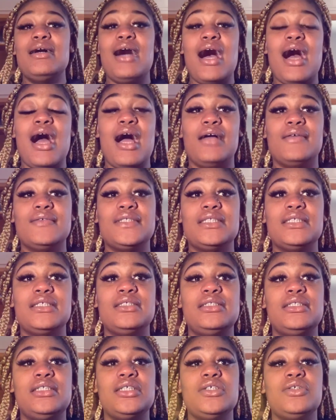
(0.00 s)
I have to
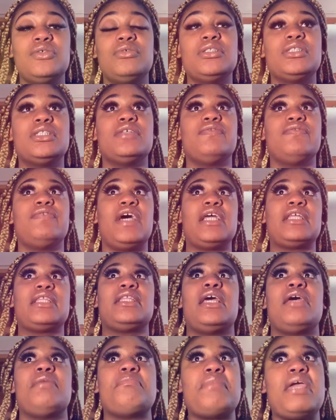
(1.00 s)
deal with the fact
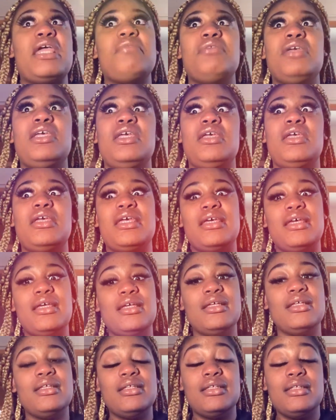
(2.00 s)
that maybe
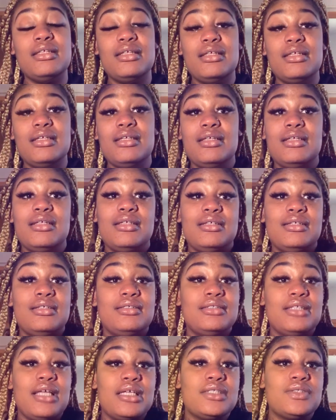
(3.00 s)

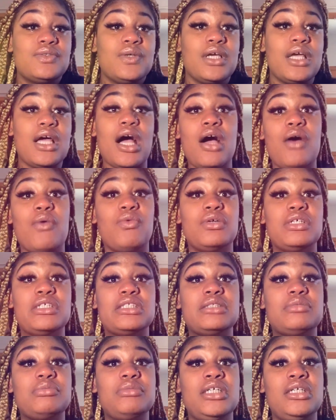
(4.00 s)
that's what God
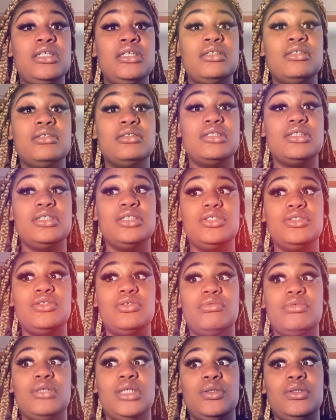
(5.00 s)
wants me to
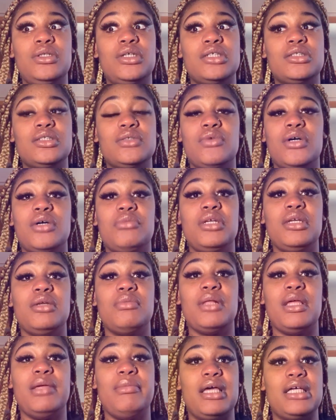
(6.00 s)
do. He doesn't want me to
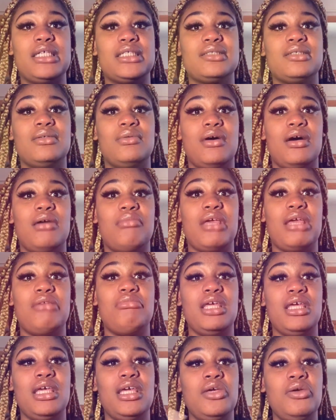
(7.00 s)
play basketball.
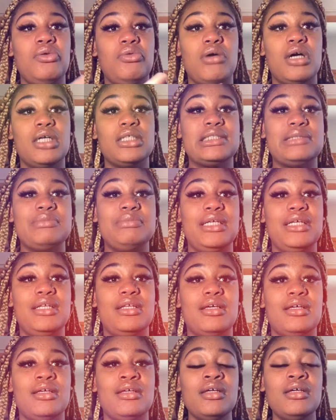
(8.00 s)
Maybe he wants me
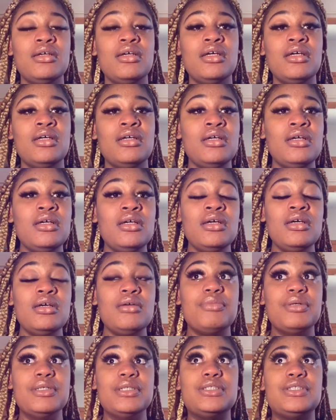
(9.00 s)
to
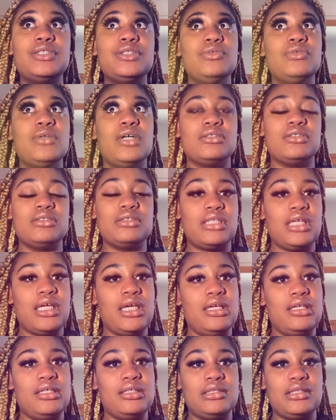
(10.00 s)
pursue other
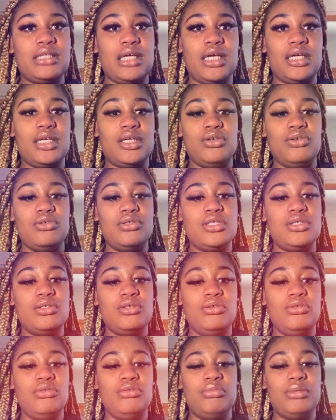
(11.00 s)
things like
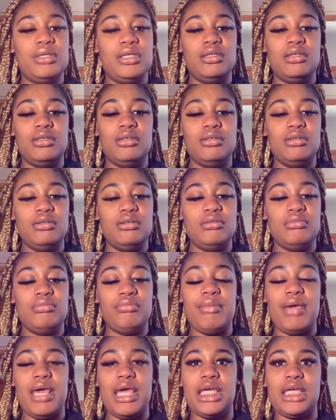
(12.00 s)
YouTube and
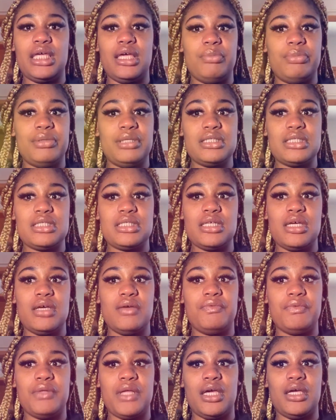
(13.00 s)
makeup and
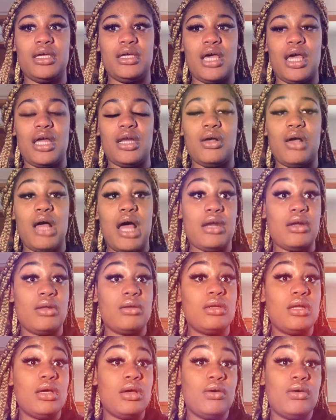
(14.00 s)
stuff. Like, I
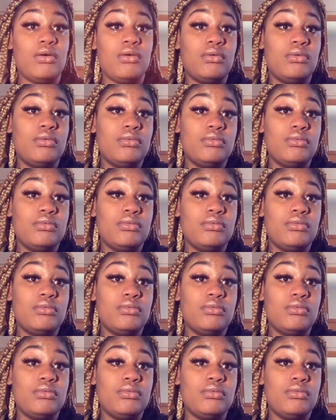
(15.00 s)
don't know.